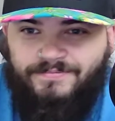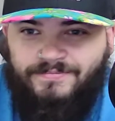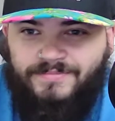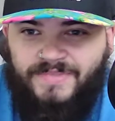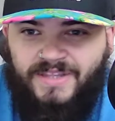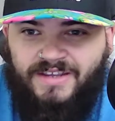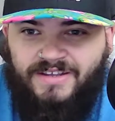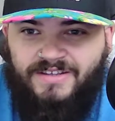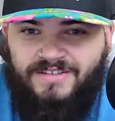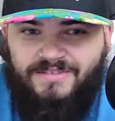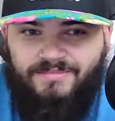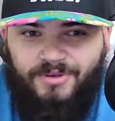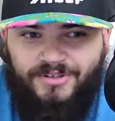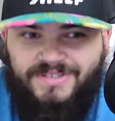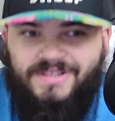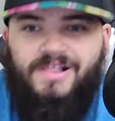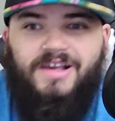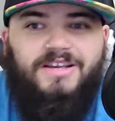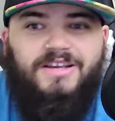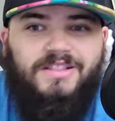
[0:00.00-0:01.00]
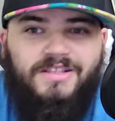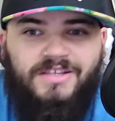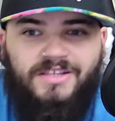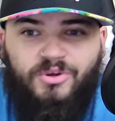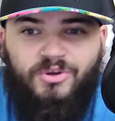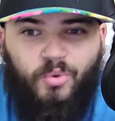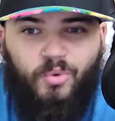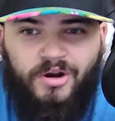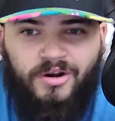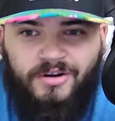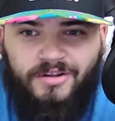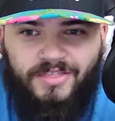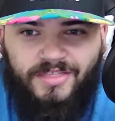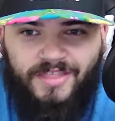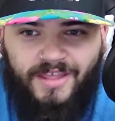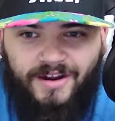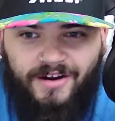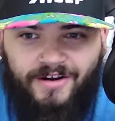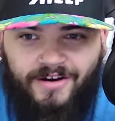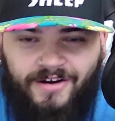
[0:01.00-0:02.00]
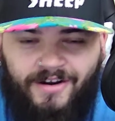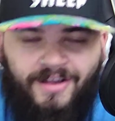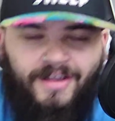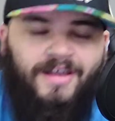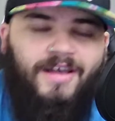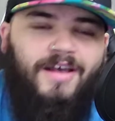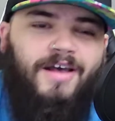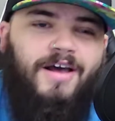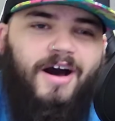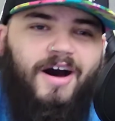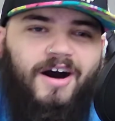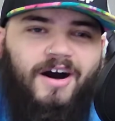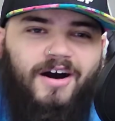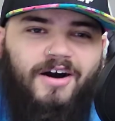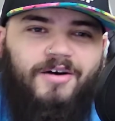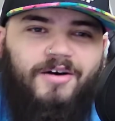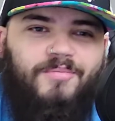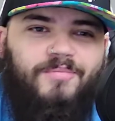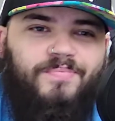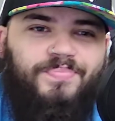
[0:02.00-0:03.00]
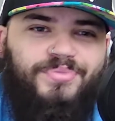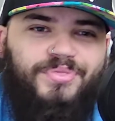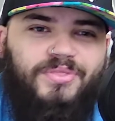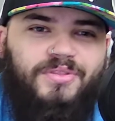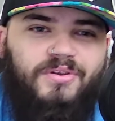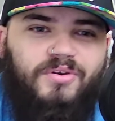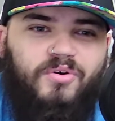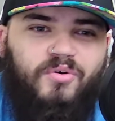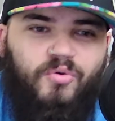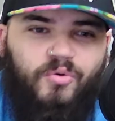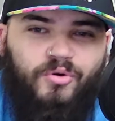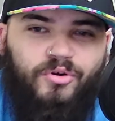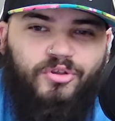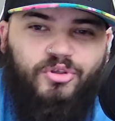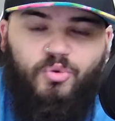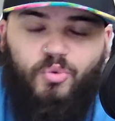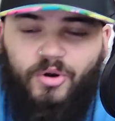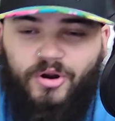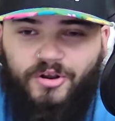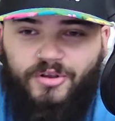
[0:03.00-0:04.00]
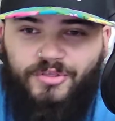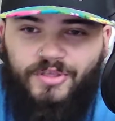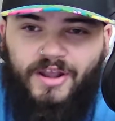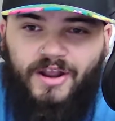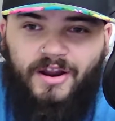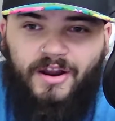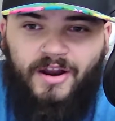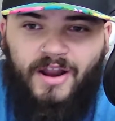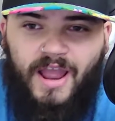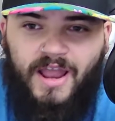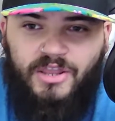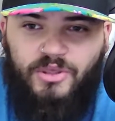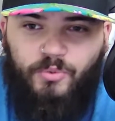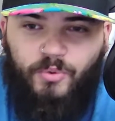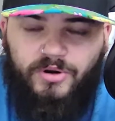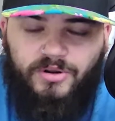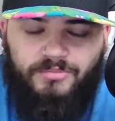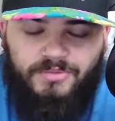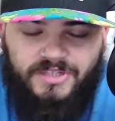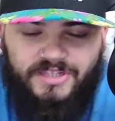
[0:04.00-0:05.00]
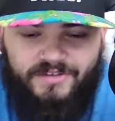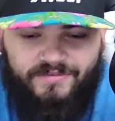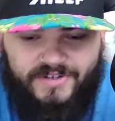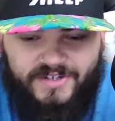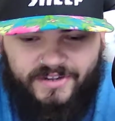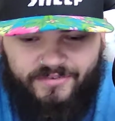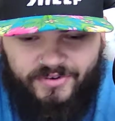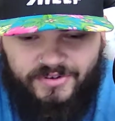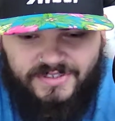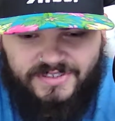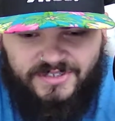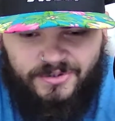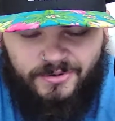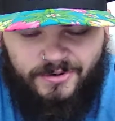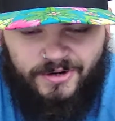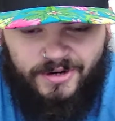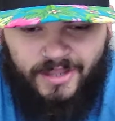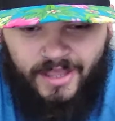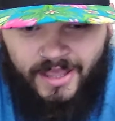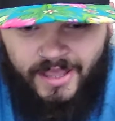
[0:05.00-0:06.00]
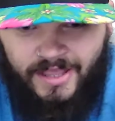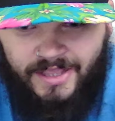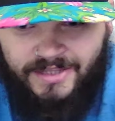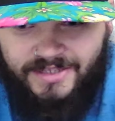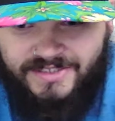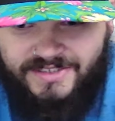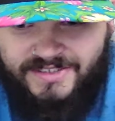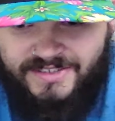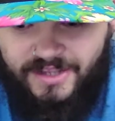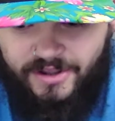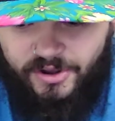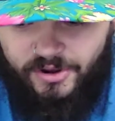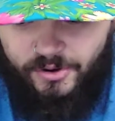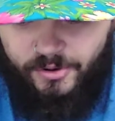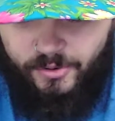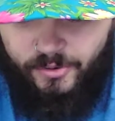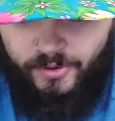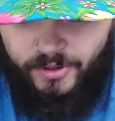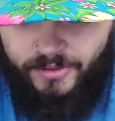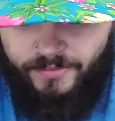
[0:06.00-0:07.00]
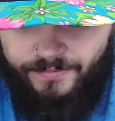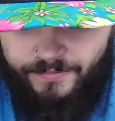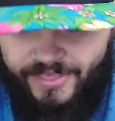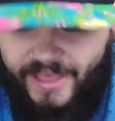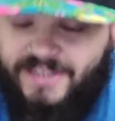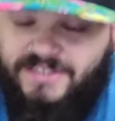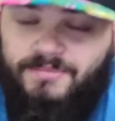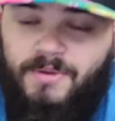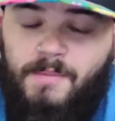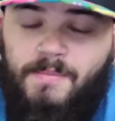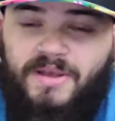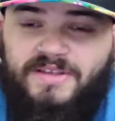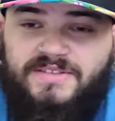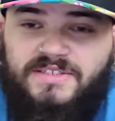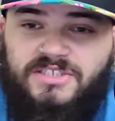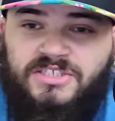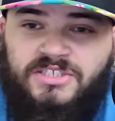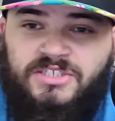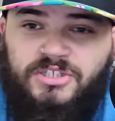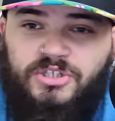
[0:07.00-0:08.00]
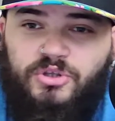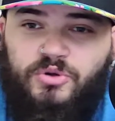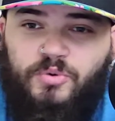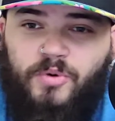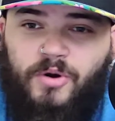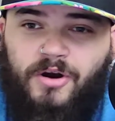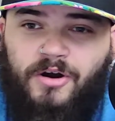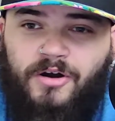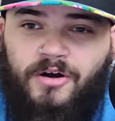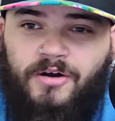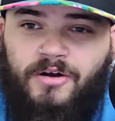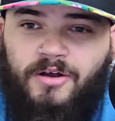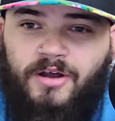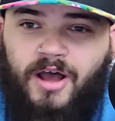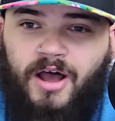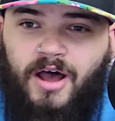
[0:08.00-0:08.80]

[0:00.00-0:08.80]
Because most likely you weren't there. Or you were there and you want to believe a different story. So that's my message to you all.